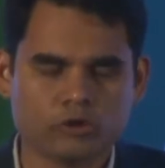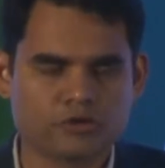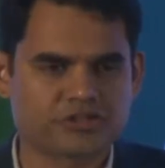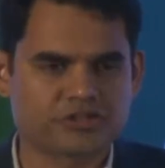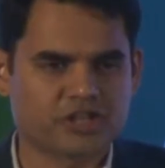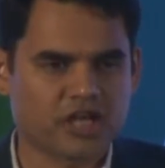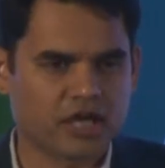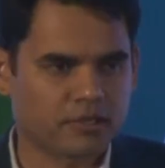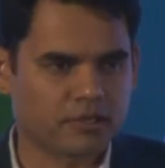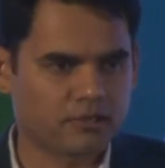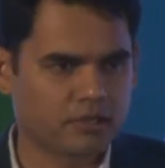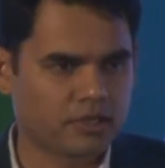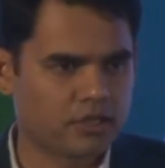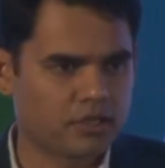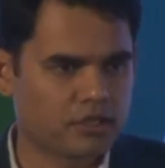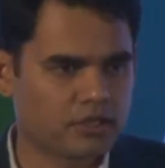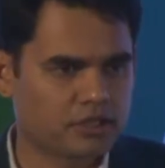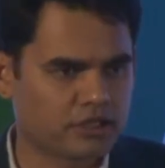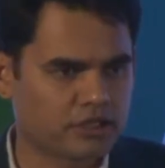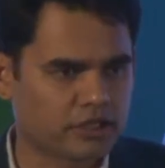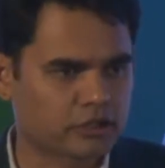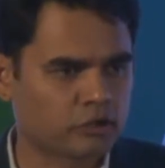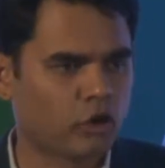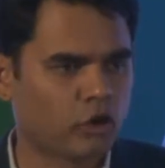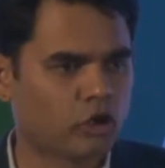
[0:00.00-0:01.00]
stack
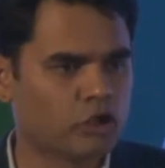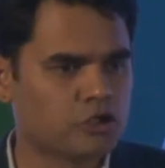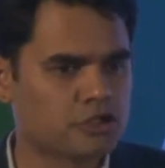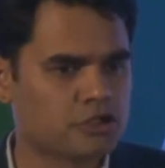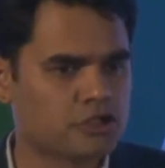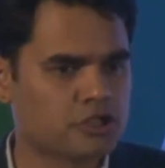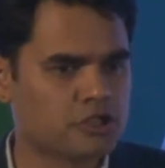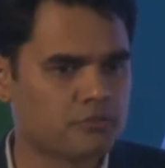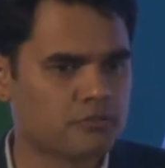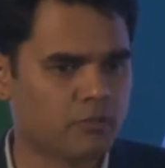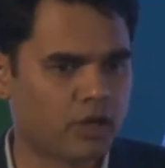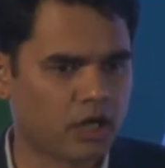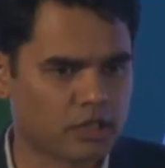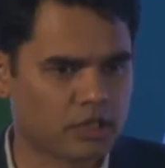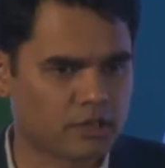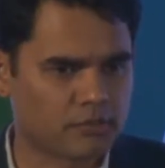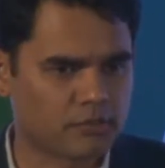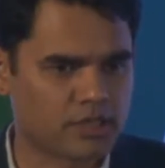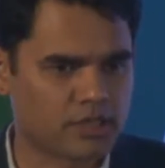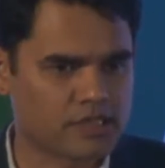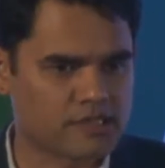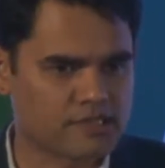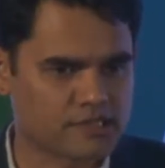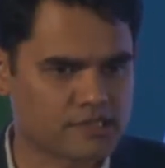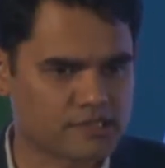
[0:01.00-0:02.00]
technology
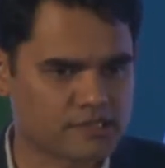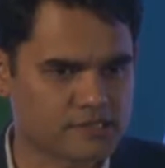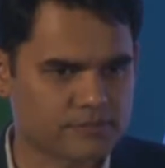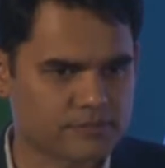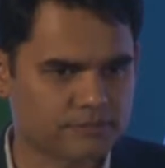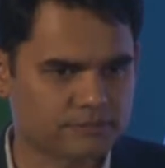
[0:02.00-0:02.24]
marketplaces.